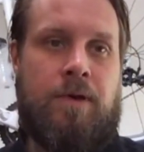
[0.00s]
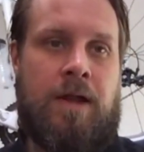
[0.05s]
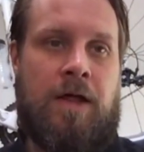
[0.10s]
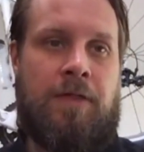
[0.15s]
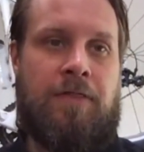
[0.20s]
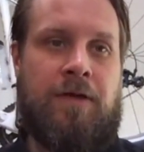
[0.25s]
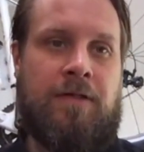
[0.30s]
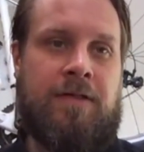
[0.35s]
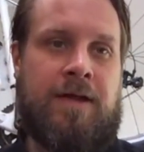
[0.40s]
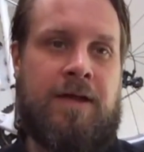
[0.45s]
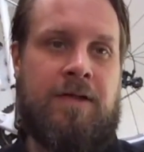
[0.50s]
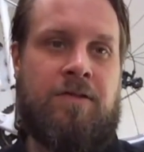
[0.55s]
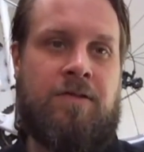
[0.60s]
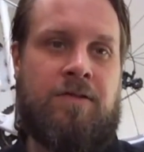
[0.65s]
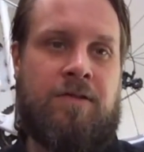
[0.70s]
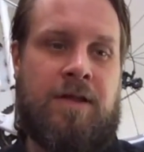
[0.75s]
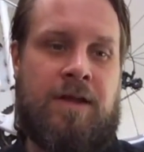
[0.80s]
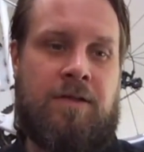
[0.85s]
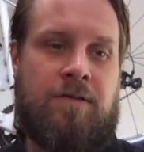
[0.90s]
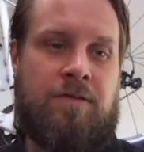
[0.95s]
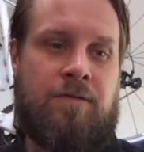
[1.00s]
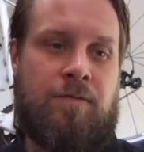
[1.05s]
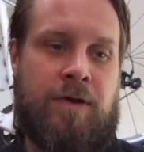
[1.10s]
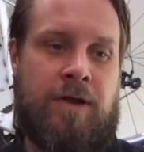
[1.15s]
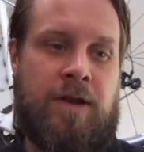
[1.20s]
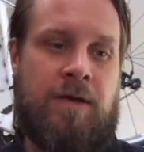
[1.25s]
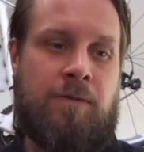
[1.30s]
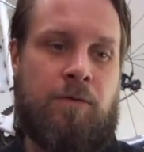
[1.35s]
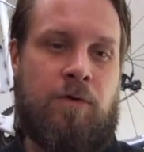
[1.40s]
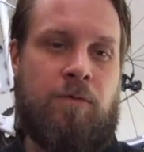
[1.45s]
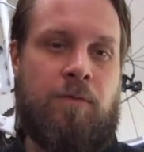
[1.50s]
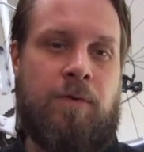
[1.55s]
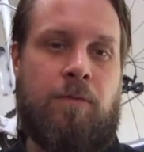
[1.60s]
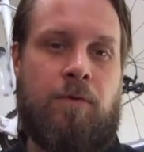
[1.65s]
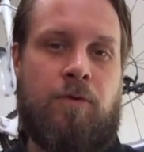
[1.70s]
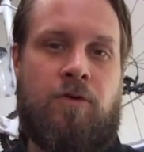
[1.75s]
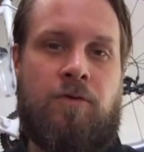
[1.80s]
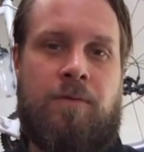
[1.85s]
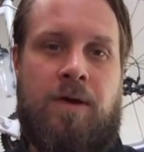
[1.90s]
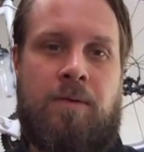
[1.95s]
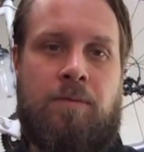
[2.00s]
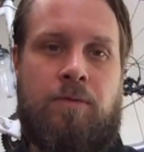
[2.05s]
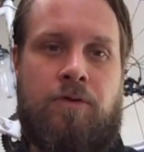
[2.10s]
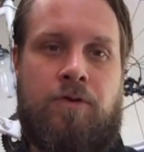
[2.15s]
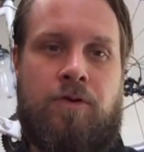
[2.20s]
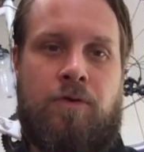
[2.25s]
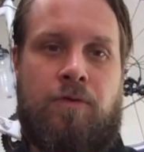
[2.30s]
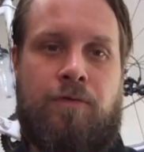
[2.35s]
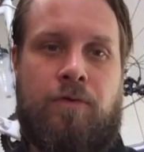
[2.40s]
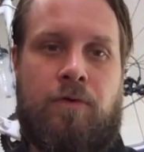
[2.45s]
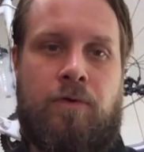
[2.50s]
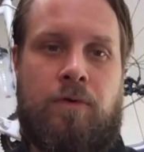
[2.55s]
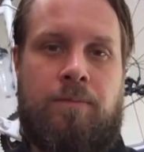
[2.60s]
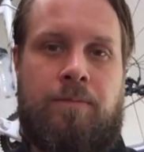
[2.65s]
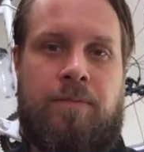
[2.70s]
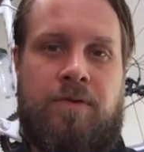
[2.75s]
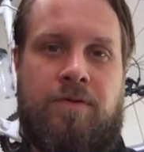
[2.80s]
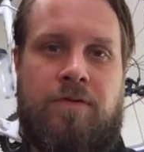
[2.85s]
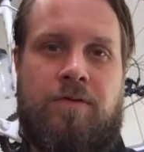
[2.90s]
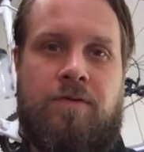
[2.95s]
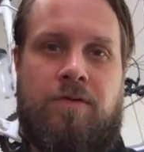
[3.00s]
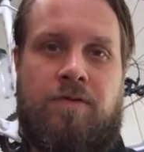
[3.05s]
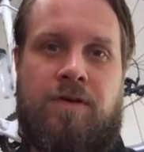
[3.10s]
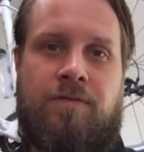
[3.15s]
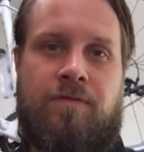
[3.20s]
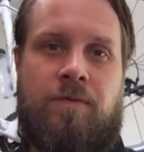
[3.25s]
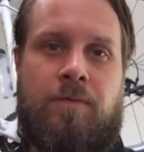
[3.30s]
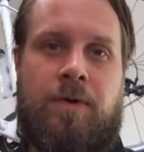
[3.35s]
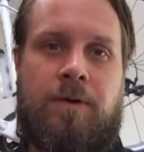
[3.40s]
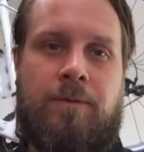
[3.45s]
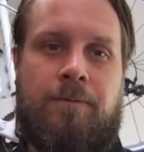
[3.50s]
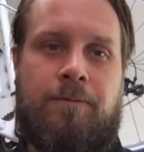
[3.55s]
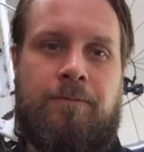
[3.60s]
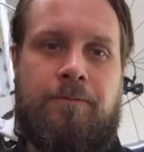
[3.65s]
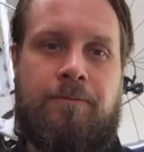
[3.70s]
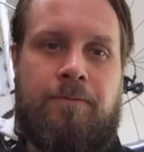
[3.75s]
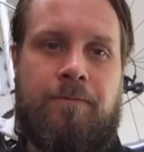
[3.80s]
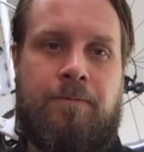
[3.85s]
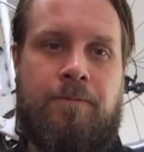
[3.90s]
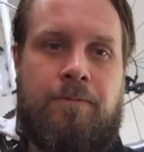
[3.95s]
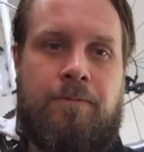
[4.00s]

And I think that's really what we want to be able to do for businesses everywhere.